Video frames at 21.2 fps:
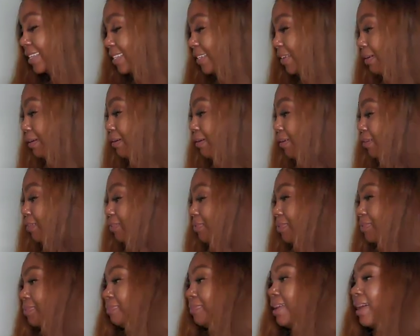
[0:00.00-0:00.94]
ooh, ooh,
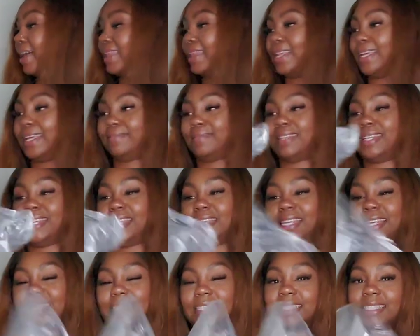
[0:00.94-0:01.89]
I love
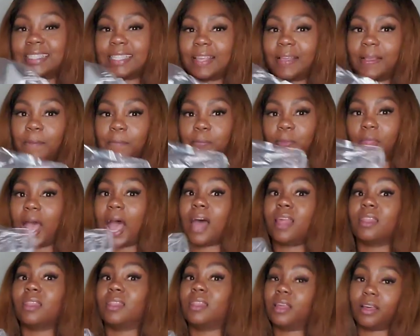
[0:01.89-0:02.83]
these. I
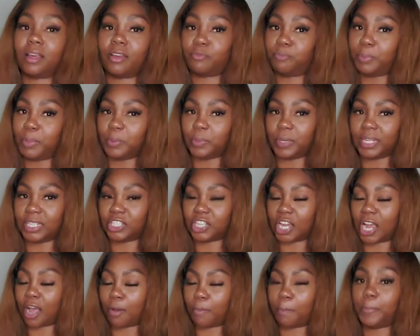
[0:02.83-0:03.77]
love booties,
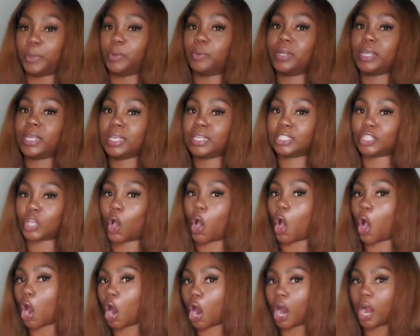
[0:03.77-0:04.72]
y'all. Booties
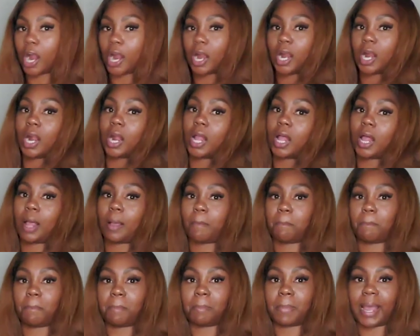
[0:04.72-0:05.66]
are
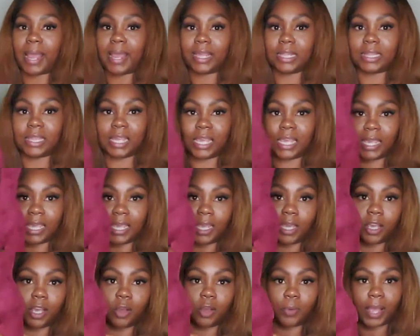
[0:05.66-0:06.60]
my
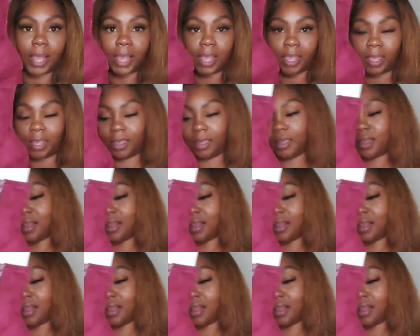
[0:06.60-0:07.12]
thing. Okay.